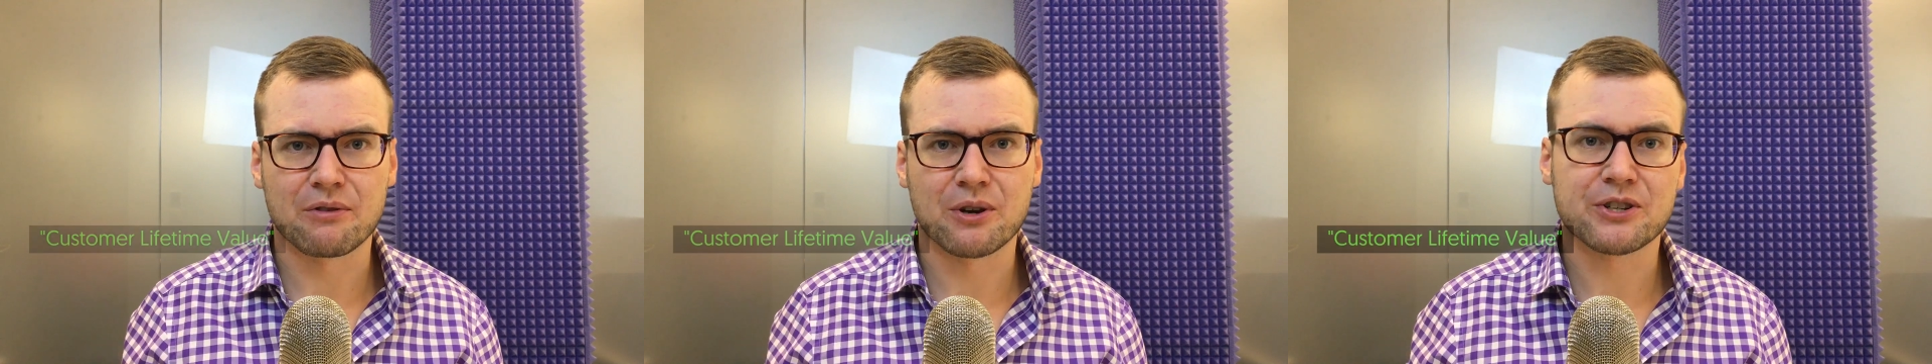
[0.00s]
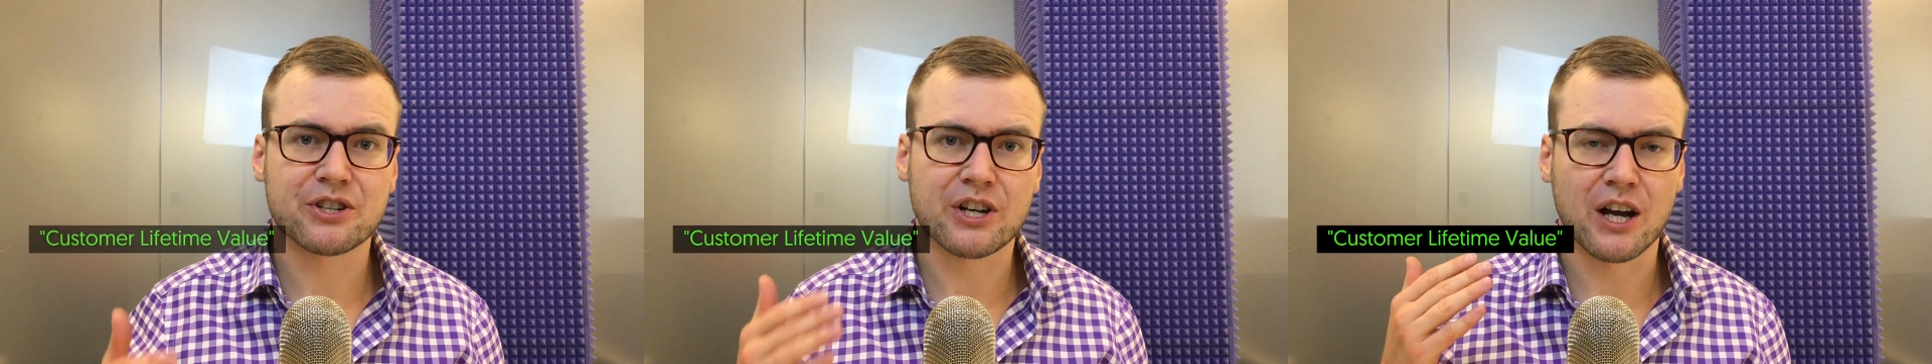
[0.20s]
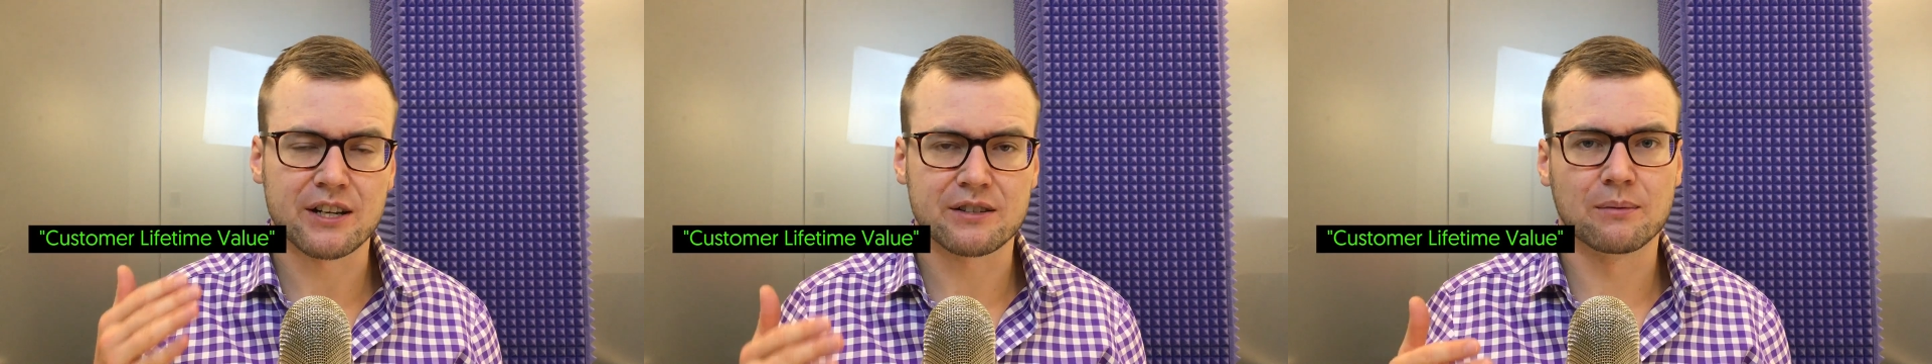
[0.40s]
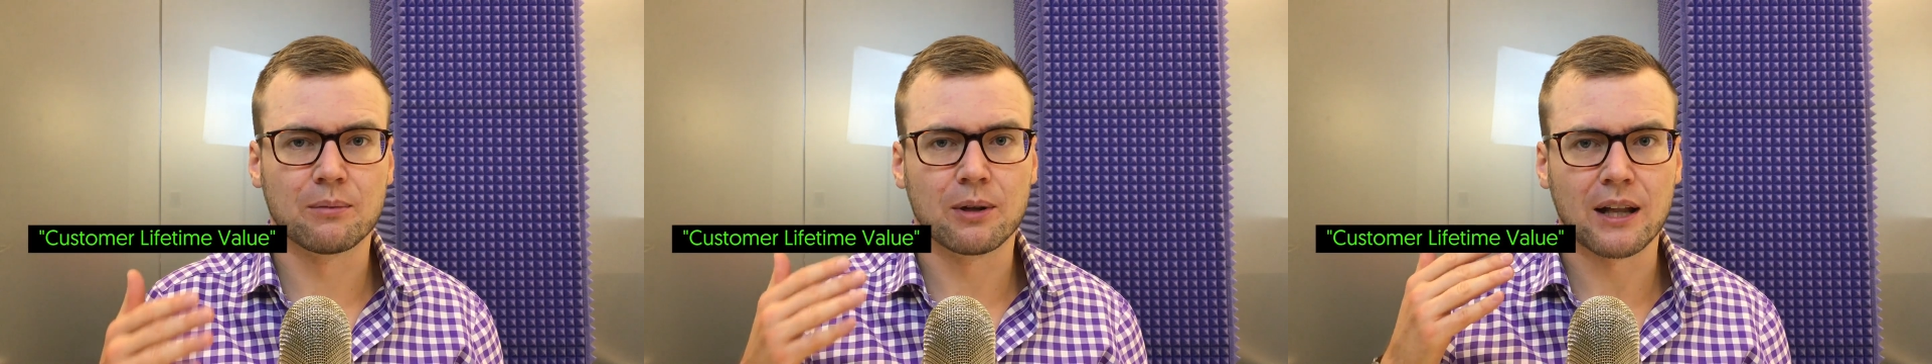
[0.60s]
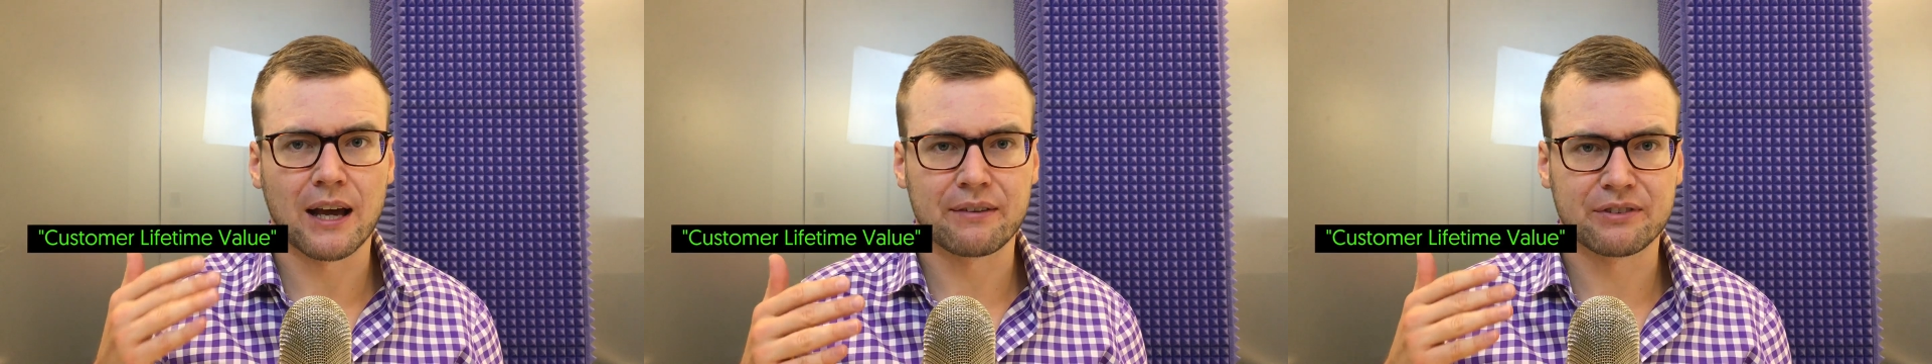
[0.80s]
average customer
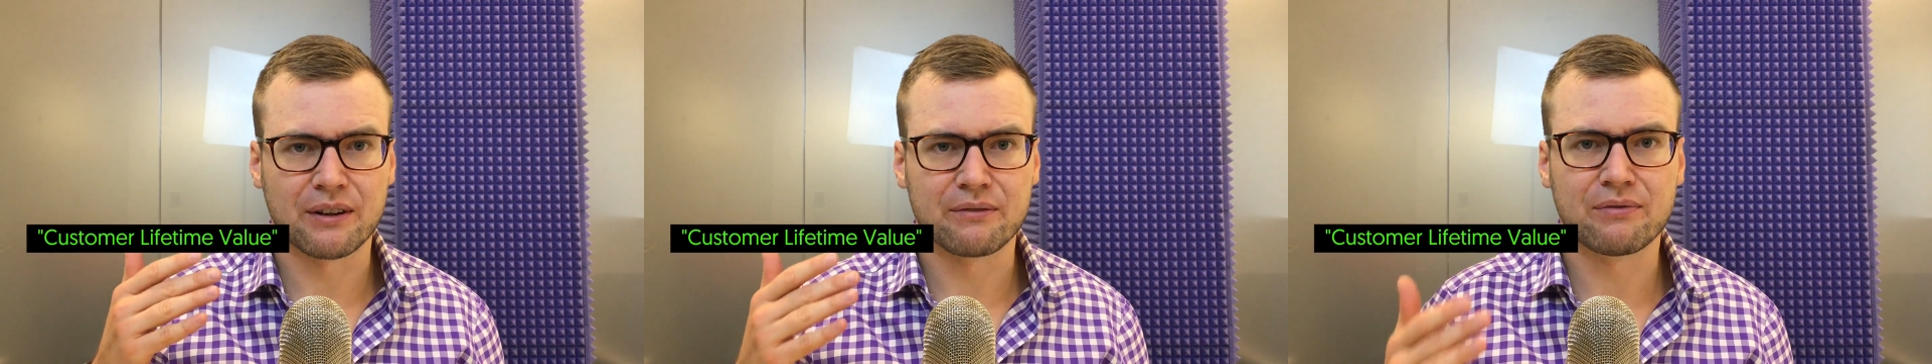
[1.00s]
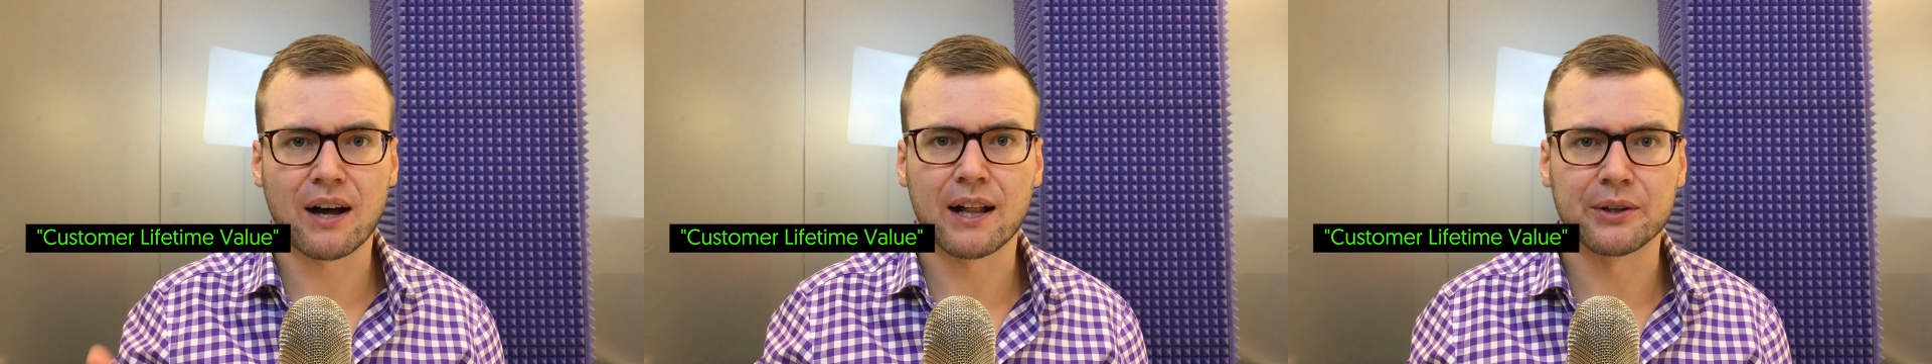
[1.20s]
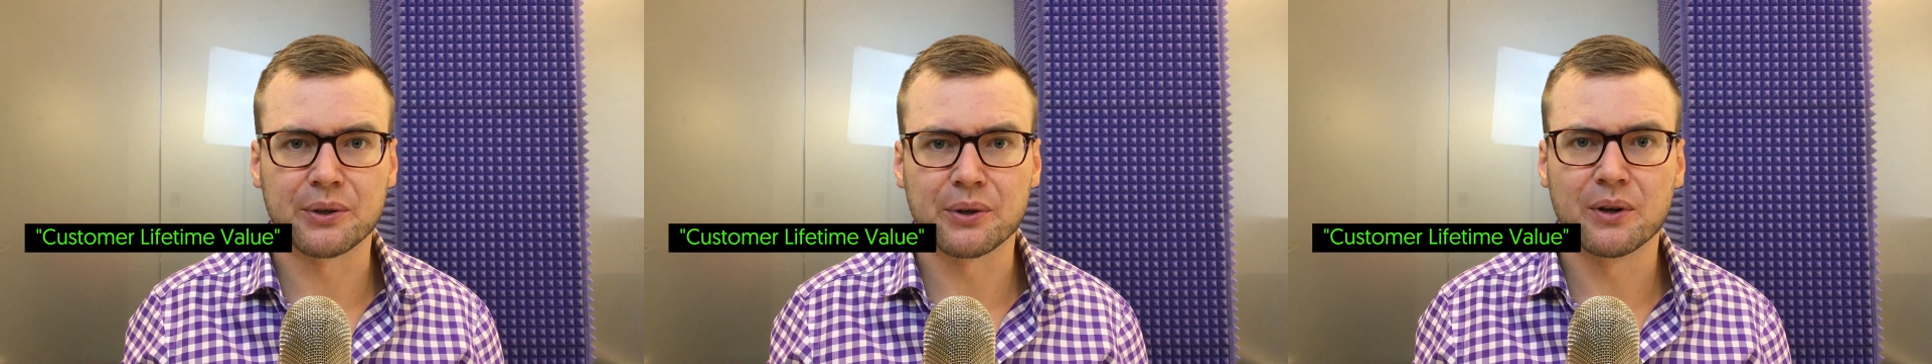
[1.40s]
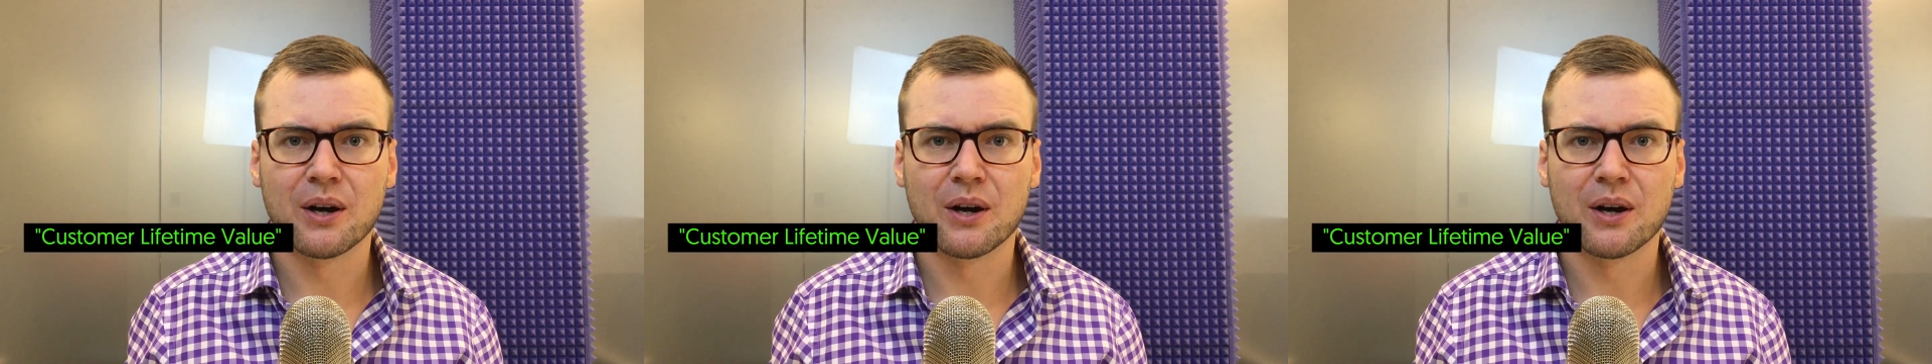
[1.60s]
lifetime value,